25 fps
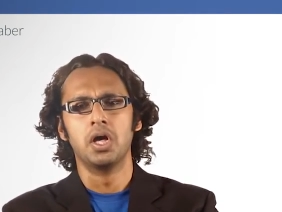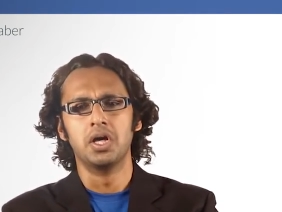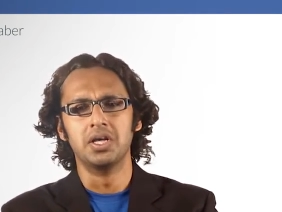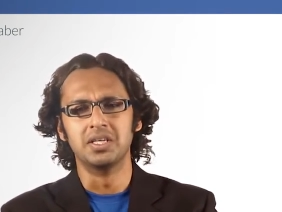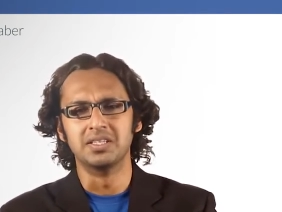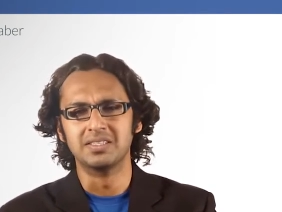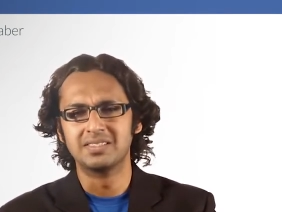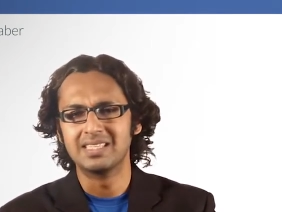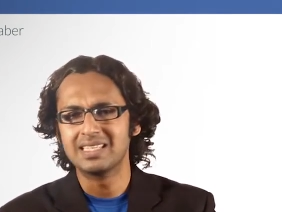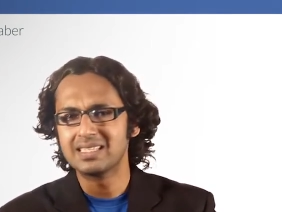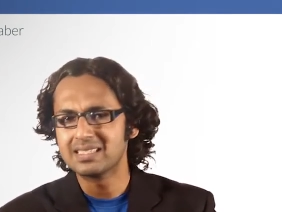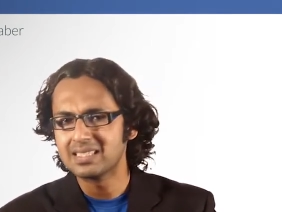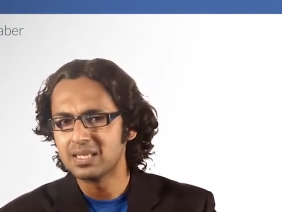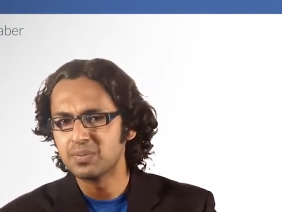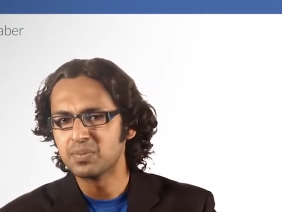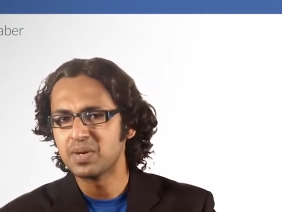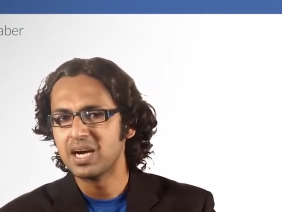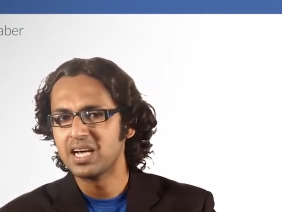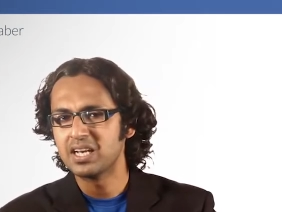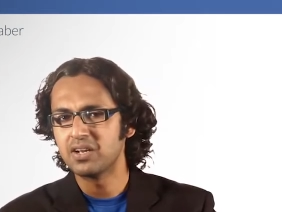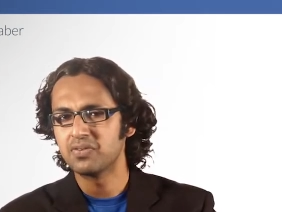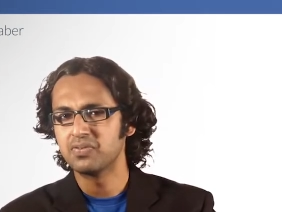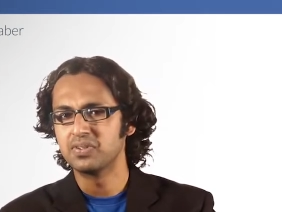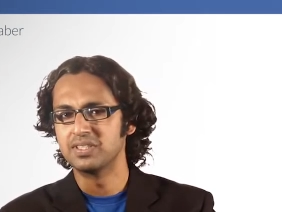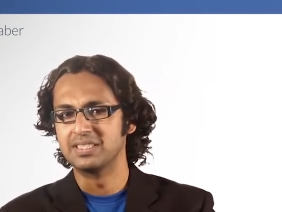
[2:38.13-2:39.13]
Is there some
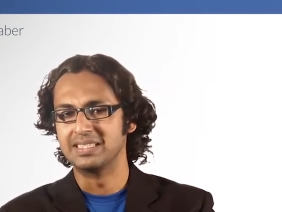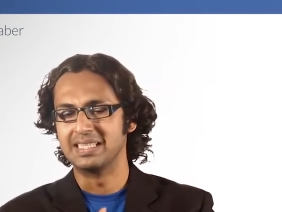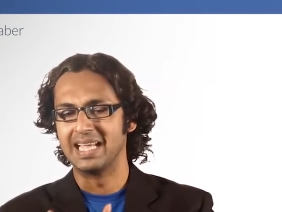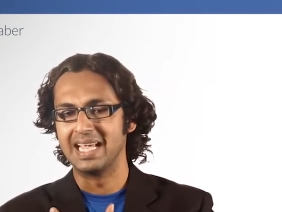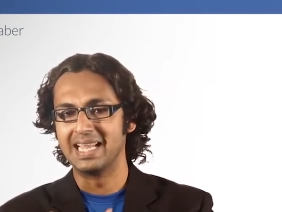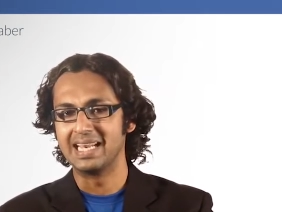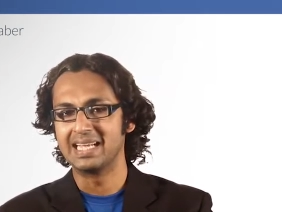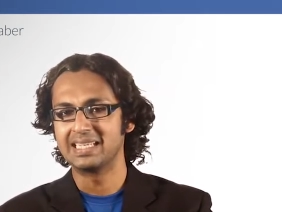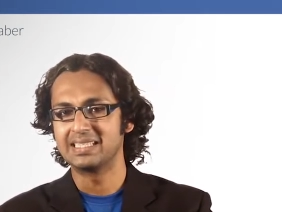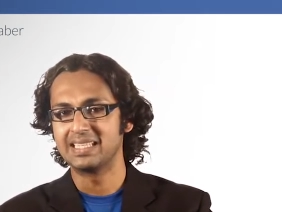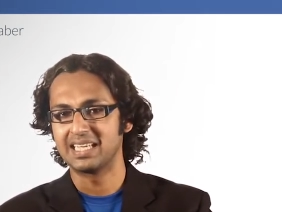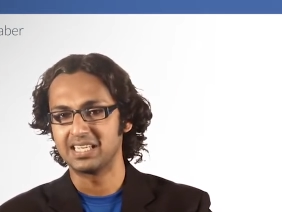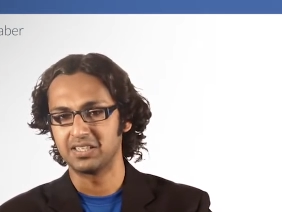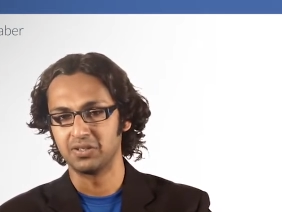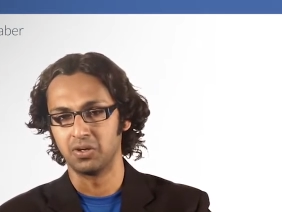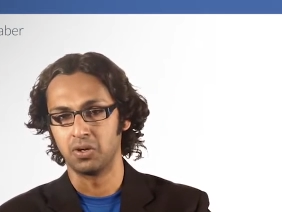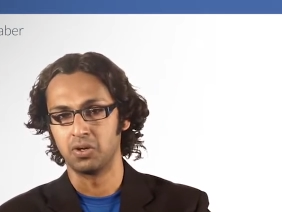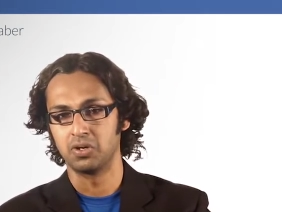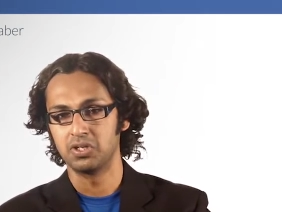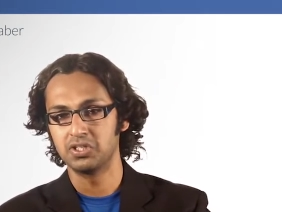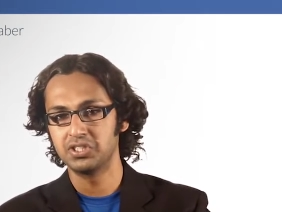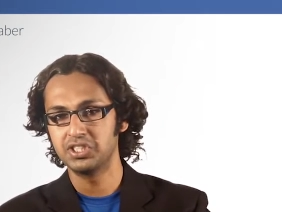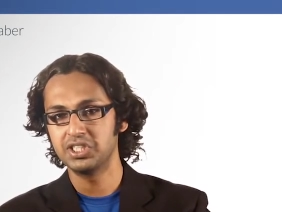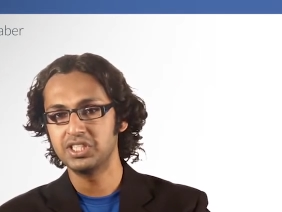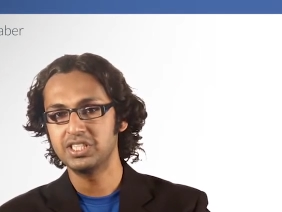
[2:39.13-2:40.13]
kind of a data
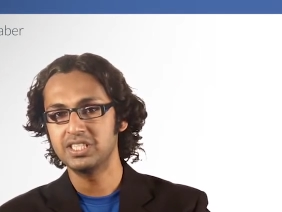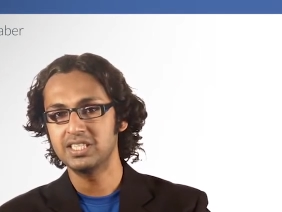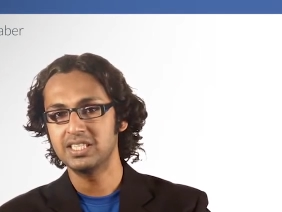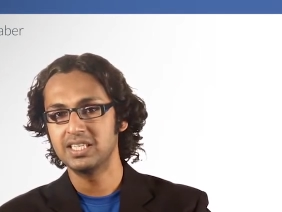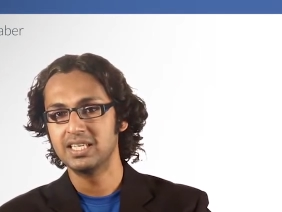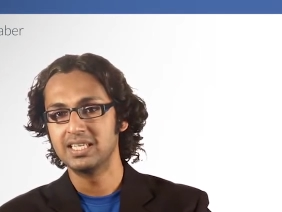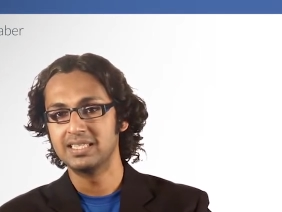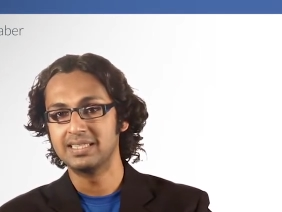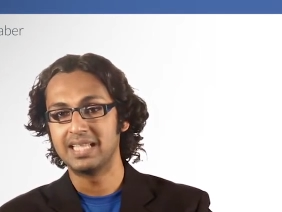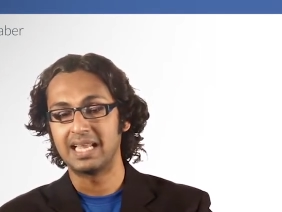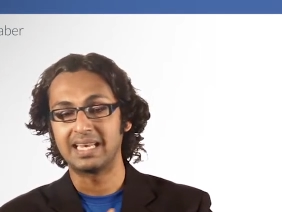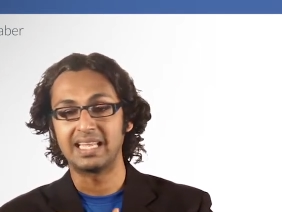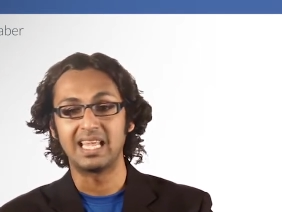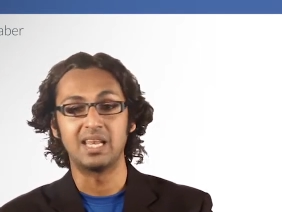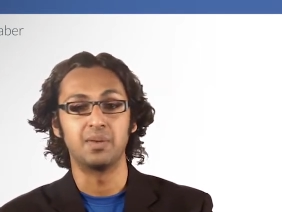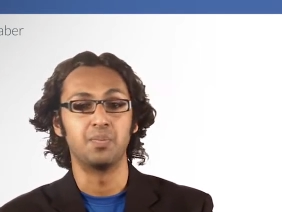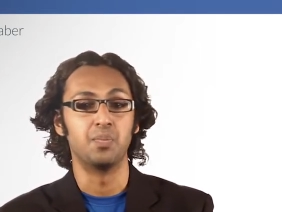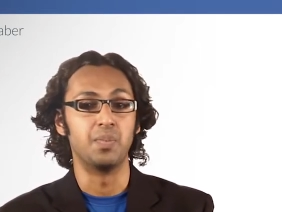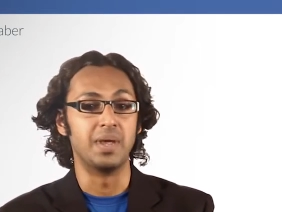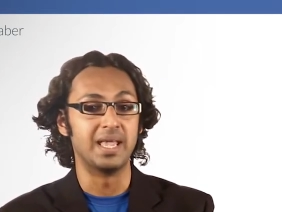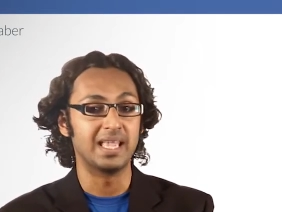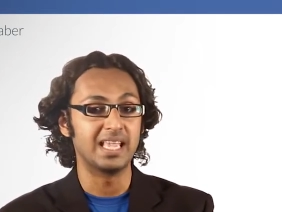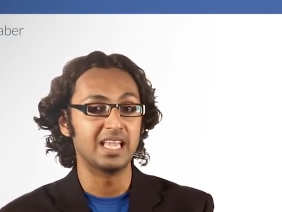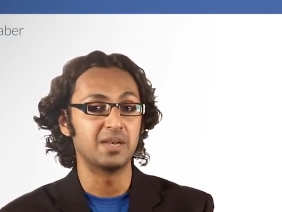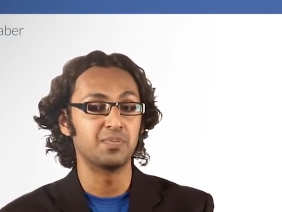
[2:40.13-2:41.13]
technology that can
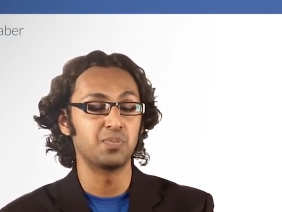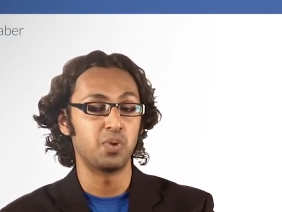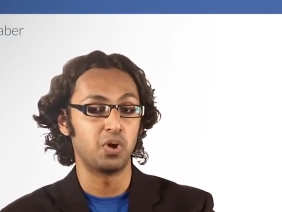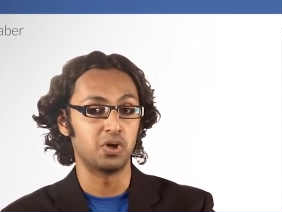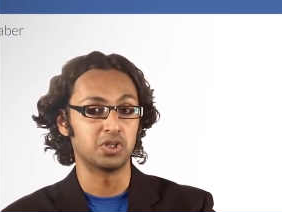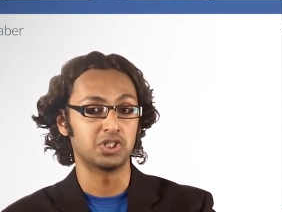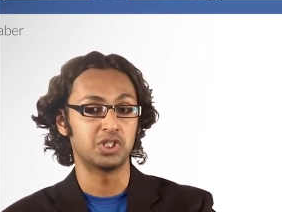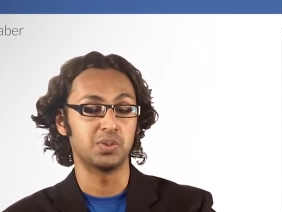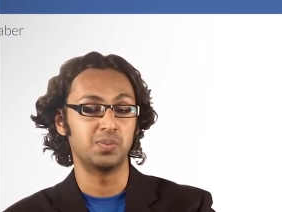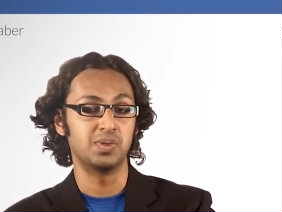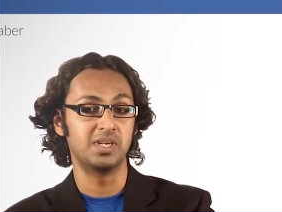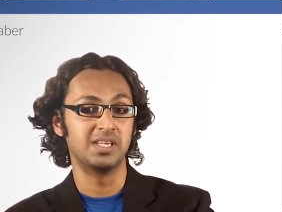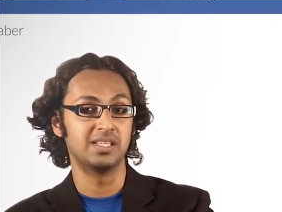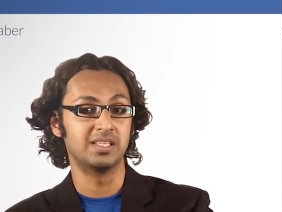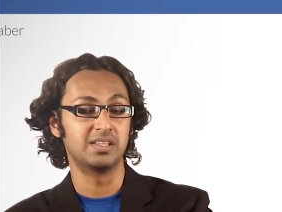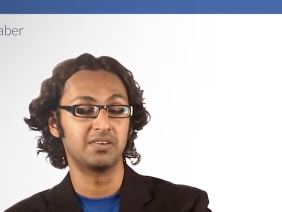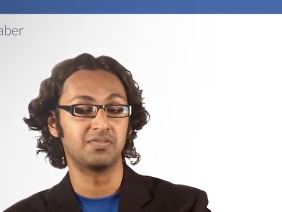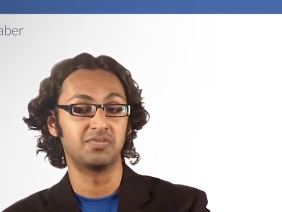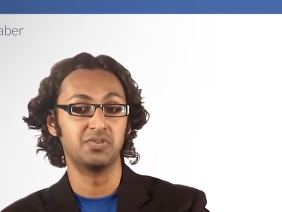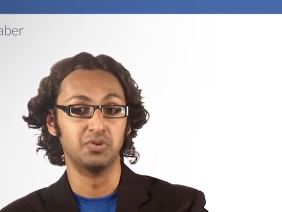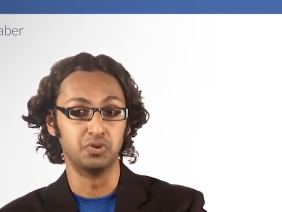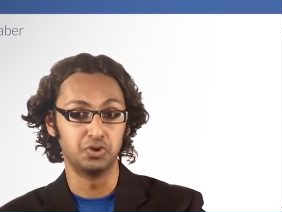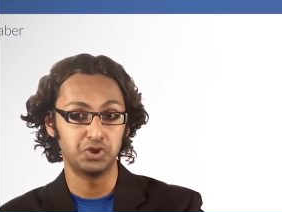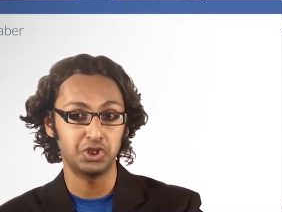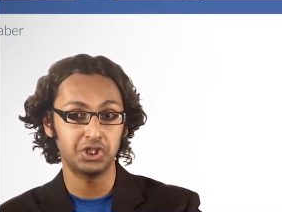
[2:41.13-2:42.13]
make it possible in the
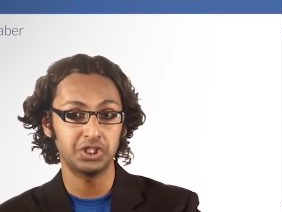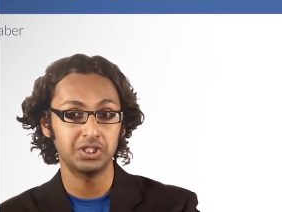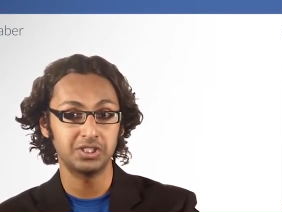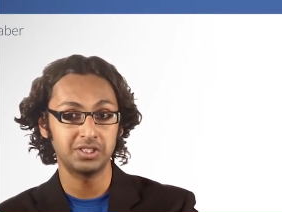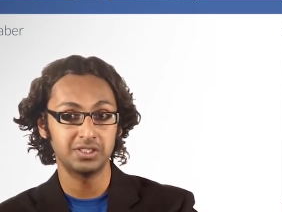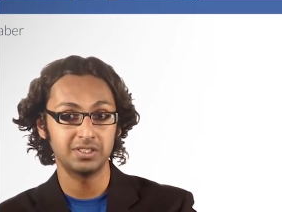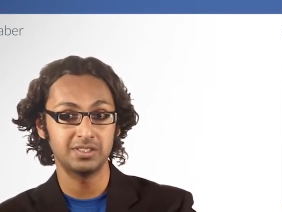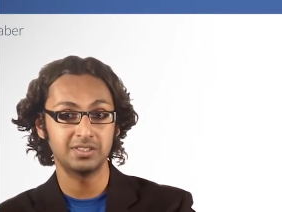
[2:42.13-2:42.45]
future?